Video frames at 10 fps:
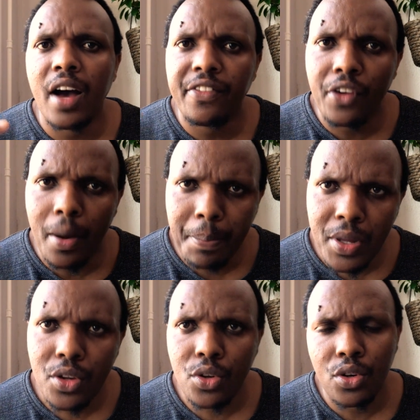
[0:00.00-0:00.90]
for a
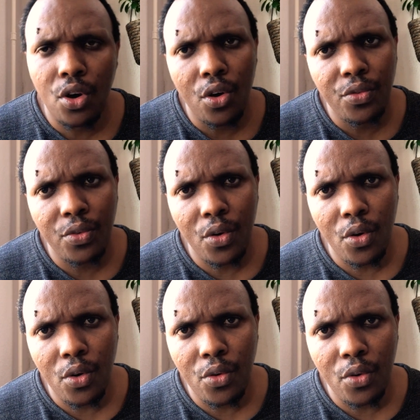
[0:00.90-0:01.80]
period
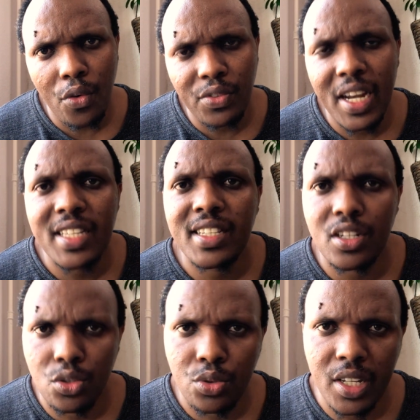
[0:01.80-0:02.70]
of less
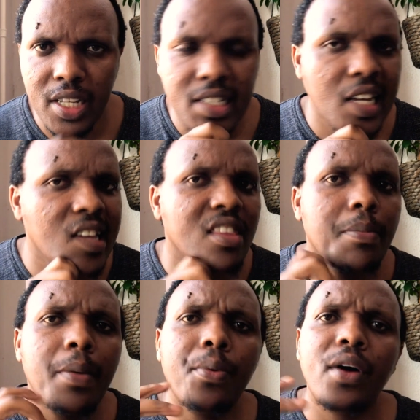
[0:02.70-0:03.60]
than 2 years, the
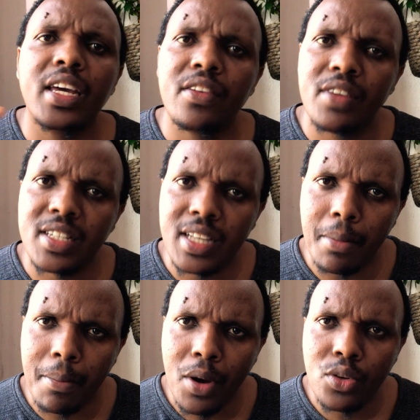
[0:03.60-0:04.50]
people were given this
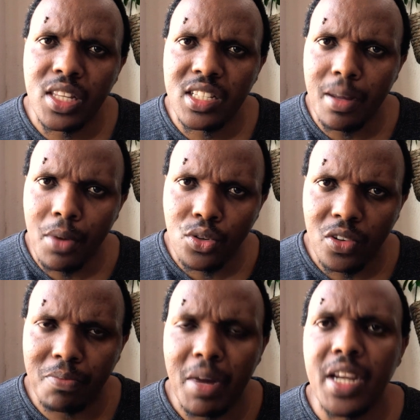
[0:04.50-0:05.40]
amount
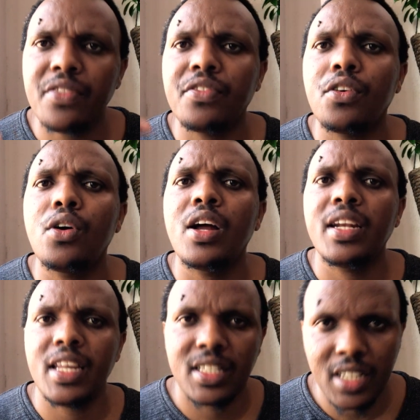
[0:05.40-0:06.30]
of money for
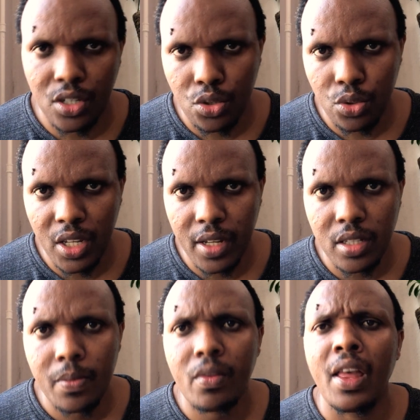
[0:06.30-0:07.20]
less than 2 years.
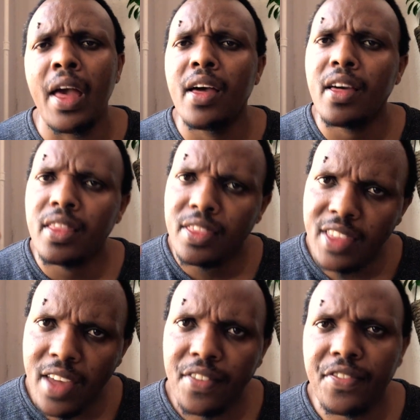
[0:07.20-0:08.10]

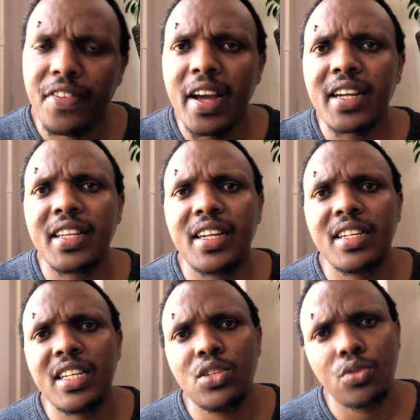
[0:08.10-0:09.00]
The effect
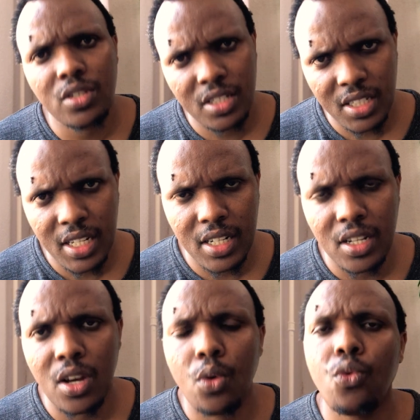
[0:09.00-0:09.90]
that it was
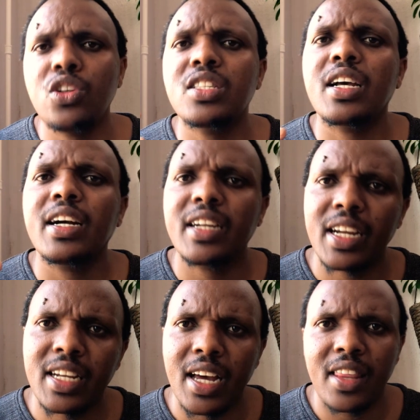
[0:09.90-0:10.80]
seen was
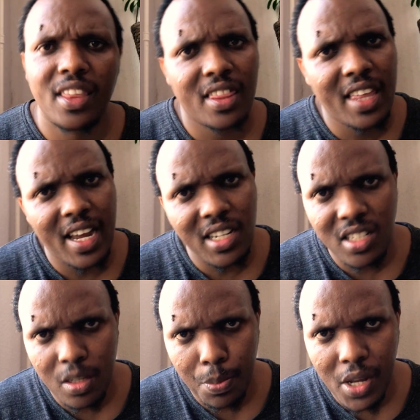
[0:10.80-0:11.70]
greater than they
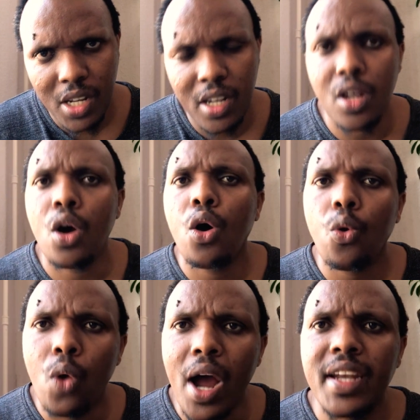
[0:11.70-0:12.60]
anticipated.
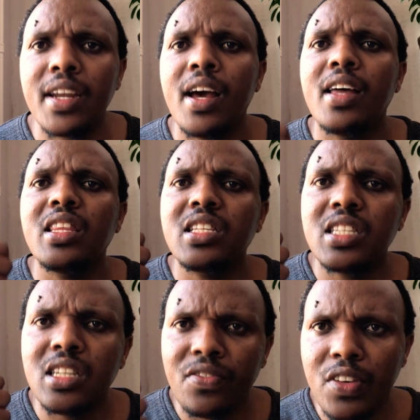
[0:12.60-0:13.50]
One, these
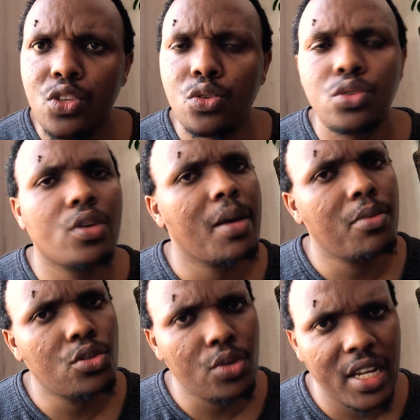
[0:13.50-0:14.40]
individuals were
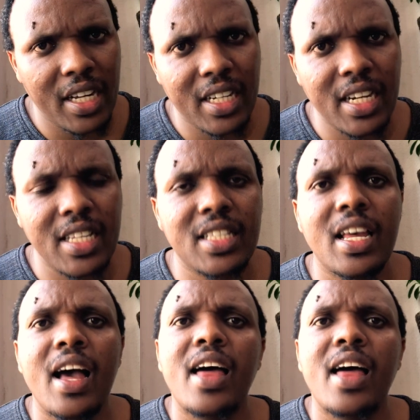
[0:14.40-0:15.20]
able to increase